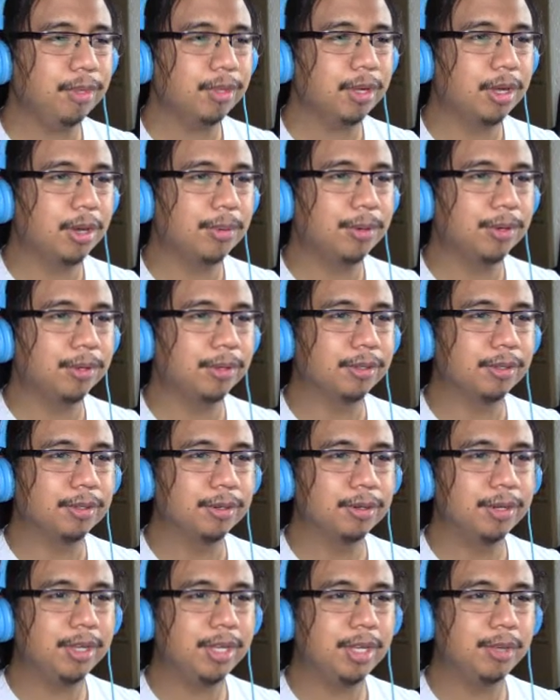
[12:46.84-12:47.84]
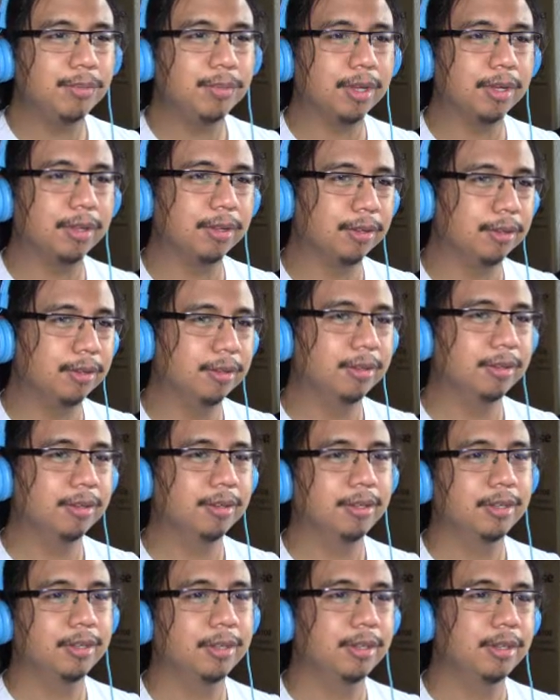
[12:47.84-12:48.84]
come on, you're He-Man.
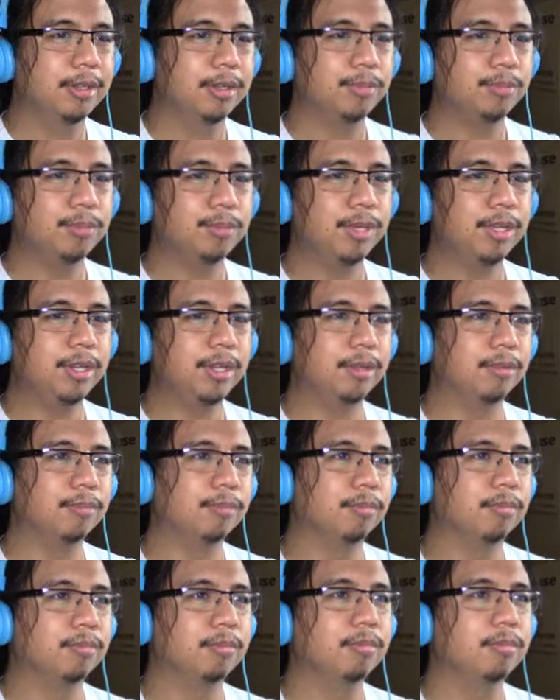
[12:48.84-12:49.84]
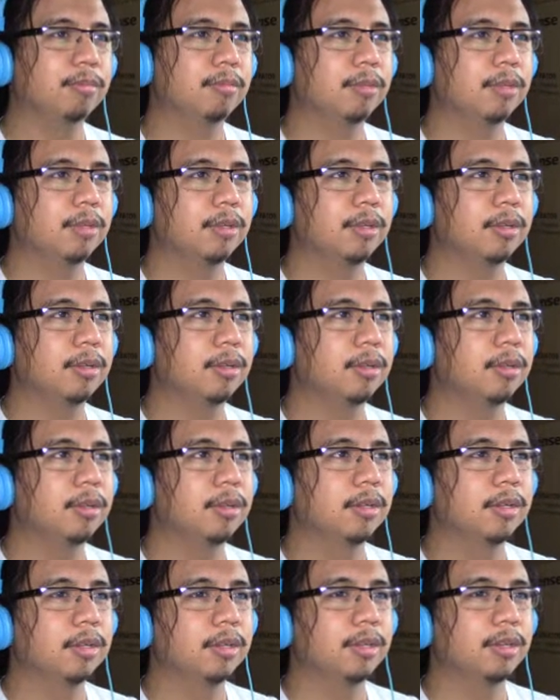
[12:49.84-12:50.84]
Beat him.
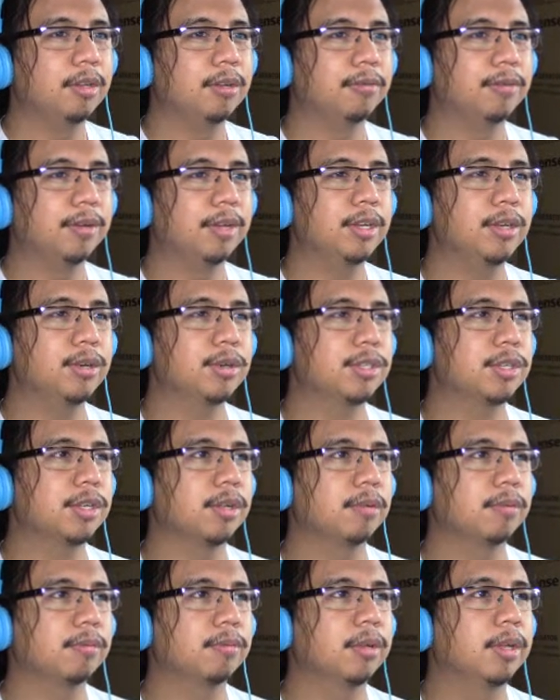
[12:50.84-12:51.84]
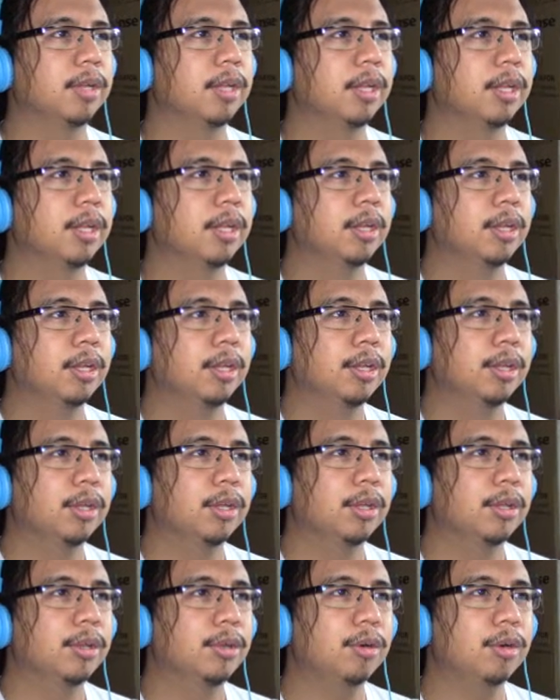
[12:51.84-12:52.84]
Defend yourself.
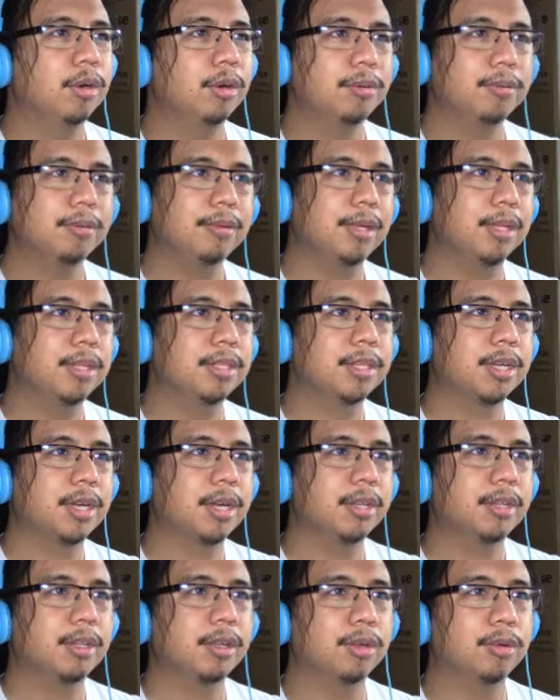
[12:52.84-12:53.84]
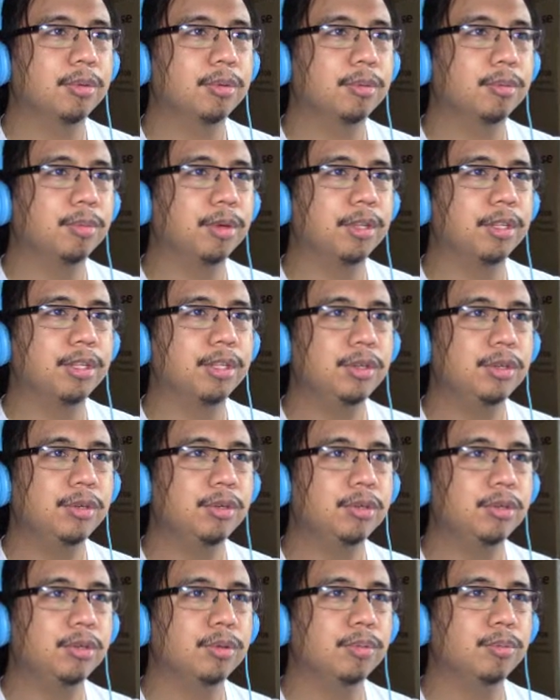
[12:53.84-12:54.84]
Your arm gets cut off, but
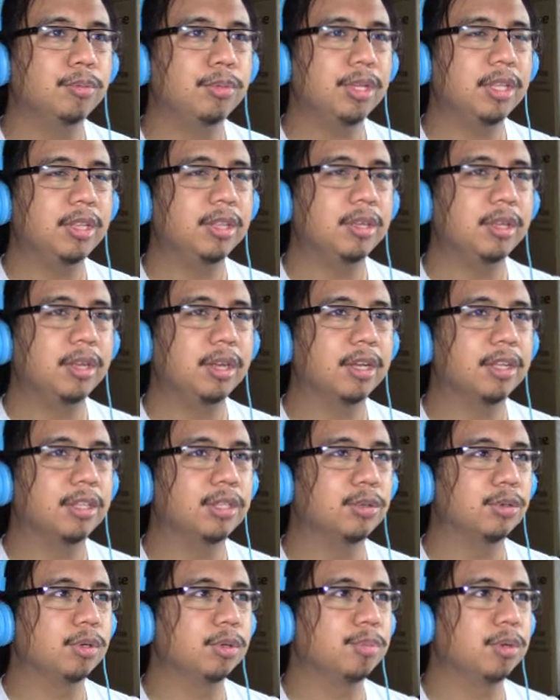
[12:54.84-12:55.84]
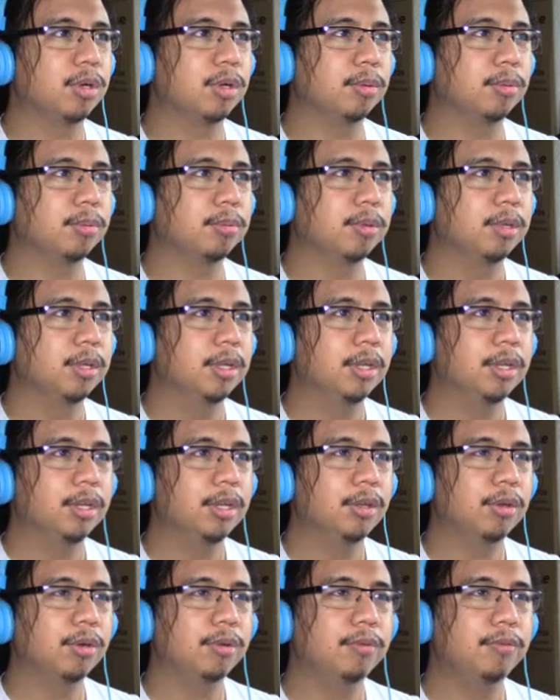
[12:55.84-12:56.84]
you beat the guy to a pulp.
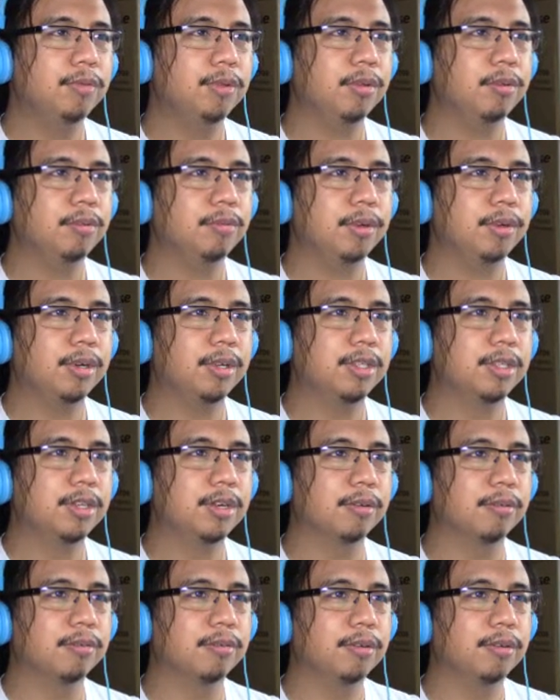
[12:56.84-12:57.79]
You don't feel very tough.